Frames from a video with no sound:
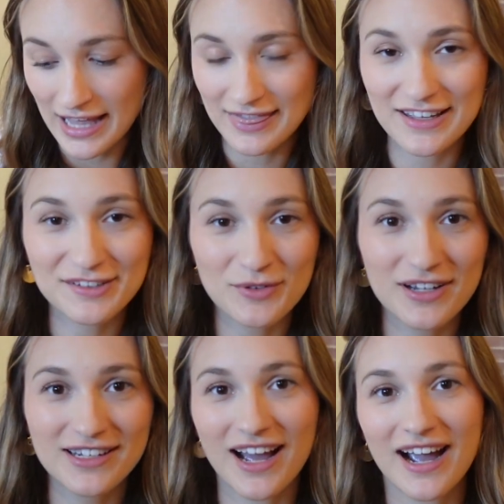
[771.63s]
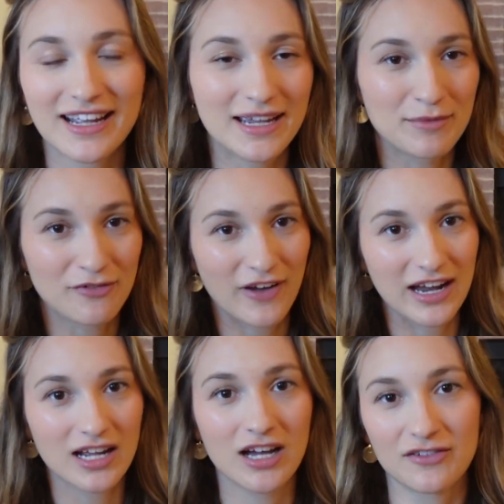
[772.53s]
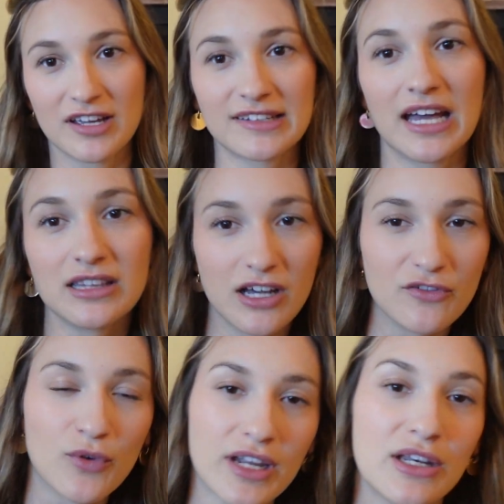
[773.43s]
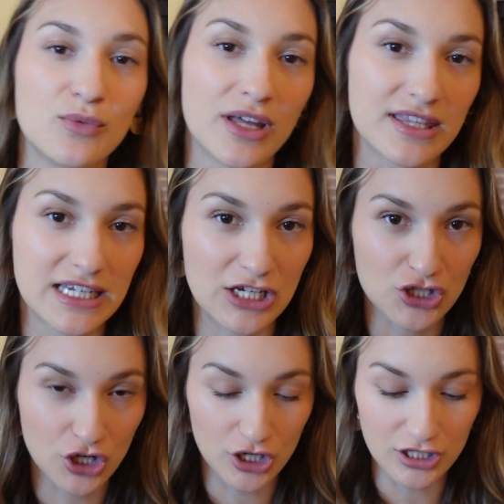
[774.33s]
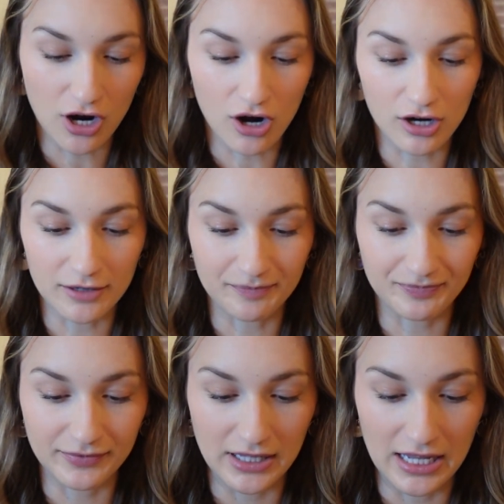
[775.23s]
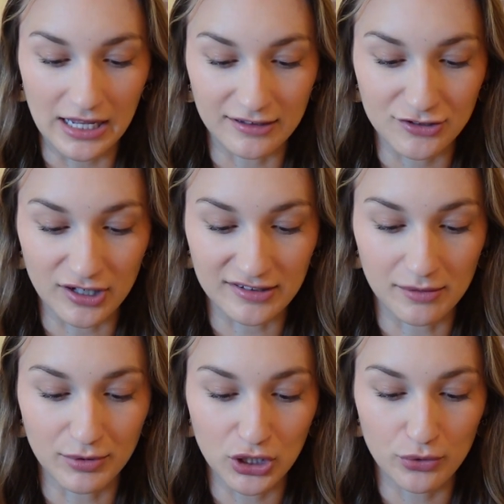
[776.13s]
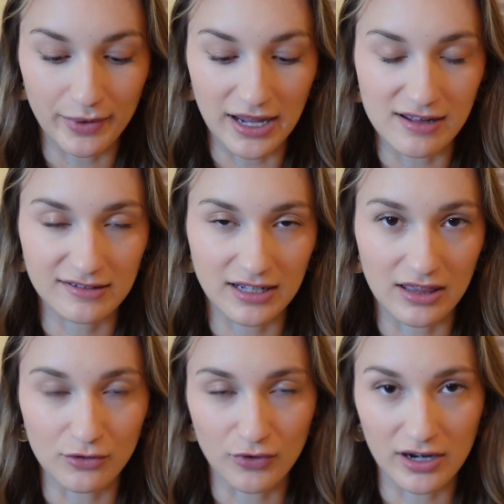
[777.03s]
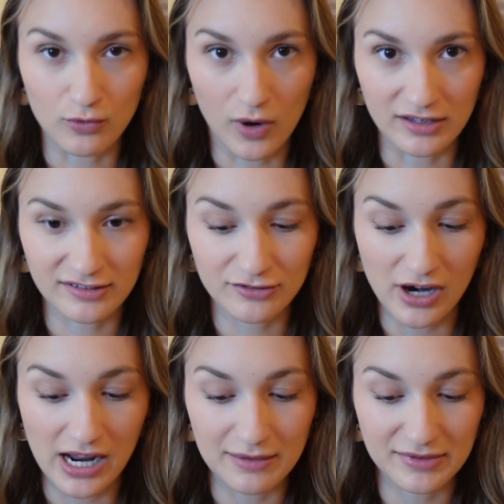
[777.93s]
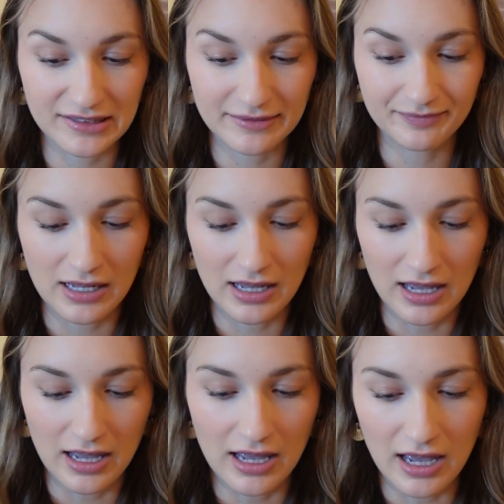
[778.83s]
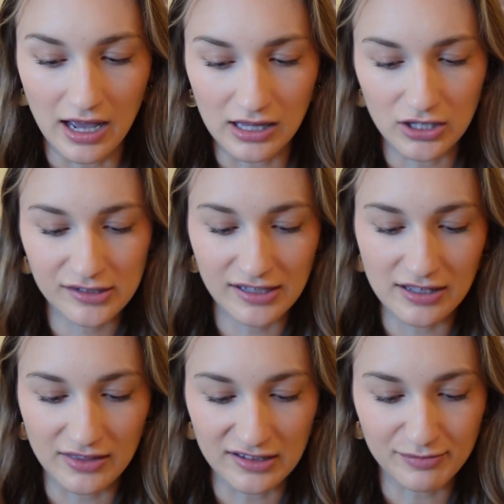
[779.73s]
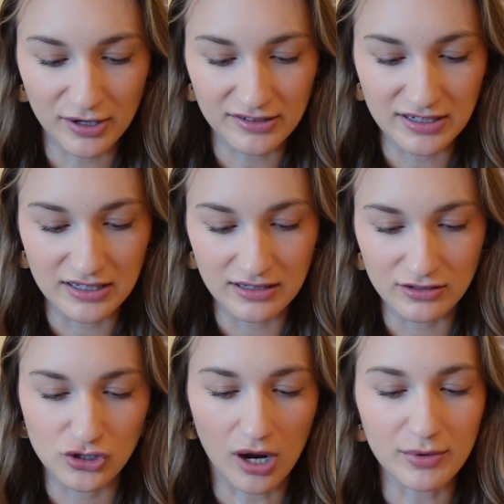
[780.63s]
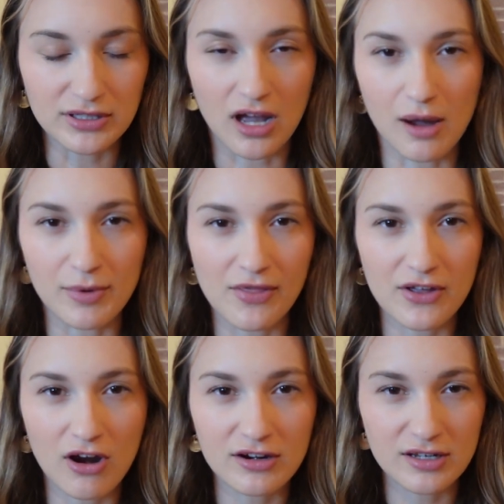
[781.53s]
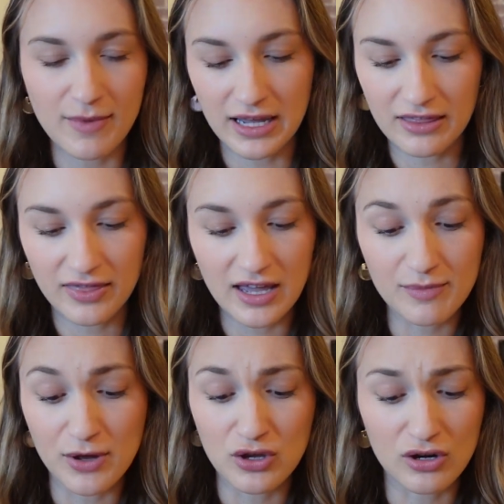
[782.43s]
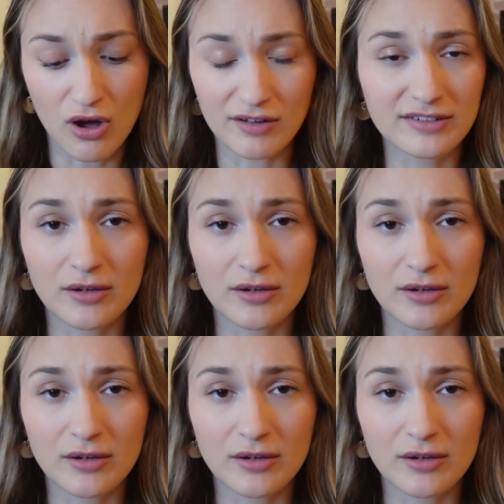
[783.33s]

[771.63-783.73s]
This one I am a fan of because I love working with t-shirt yarn. It's just a blue base and then red and white stripes. It looks like this person doubled up on the yarn to make it thick, but you can also